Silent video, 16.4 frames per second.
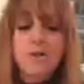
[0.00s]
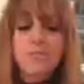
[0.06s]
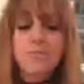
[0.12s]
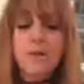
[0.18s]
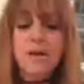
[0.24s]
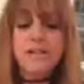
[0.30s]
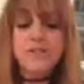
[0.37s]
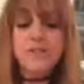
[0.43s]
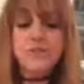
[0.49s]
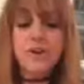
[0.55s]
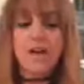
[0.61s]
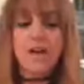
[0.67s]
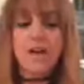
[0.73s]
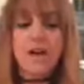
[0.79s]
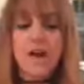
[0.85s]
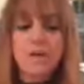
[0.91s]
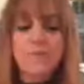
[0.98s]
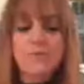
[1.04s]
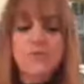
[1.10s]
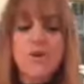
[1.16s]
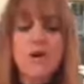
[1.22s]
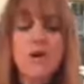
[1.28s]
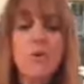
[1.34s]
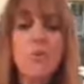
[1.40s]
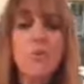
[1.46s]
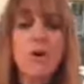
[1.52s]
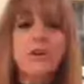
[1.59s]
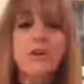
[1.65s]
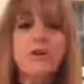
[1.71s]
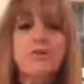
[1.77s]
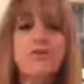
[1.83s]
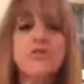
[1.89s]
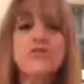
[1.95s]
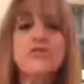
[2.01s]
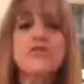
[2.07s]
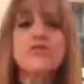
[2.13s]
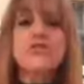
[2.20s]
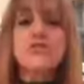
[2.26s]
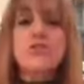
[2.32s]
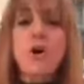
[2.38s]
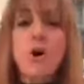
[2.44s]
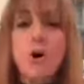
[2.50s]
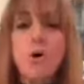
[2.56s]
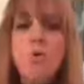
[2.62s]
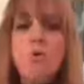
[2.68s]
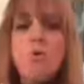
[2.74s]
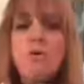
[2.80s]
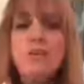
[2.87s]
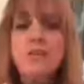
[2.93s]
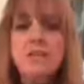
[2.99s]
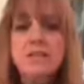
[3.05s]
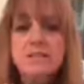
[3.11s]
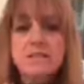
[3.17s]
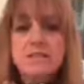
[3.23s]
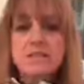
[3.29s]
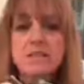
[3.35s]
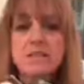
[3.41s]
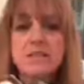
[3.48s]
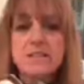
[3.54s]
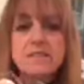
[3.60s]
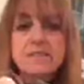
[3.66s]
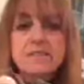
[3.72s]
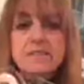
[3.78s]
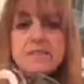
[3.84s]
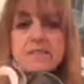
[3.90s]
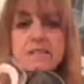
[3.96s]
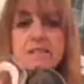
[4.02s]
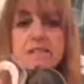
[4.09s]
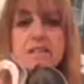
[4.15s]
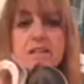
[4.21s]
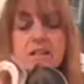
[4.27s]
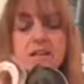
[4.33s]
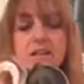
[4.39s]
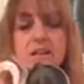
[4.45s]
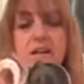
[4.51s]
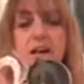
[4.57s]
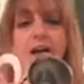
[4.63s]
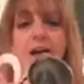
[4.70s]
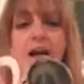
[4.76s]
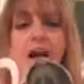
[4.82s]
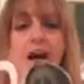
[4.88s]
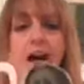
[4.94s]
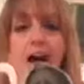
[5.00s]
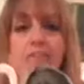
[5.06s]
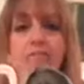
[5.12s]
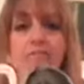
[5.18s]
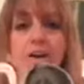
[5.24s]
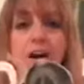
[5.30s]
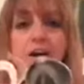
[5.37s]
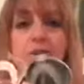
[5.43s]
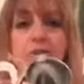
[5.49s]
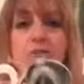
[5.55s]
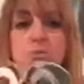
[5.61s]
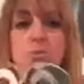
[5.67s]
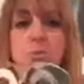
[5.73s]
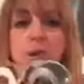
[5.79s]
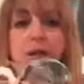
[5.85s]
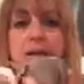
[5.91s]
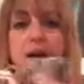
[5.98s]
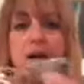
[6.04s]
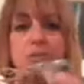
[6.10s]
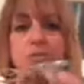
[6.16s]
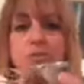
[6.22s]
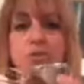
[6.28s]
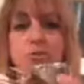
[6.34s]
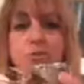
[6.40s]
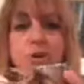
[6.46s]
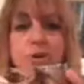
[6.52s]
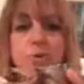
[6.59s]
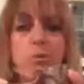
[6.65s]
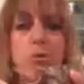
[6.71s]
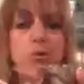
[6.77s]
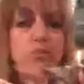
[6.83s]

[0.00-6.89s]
measuring cups where you so easily see a half ounce, one ounce, three quarter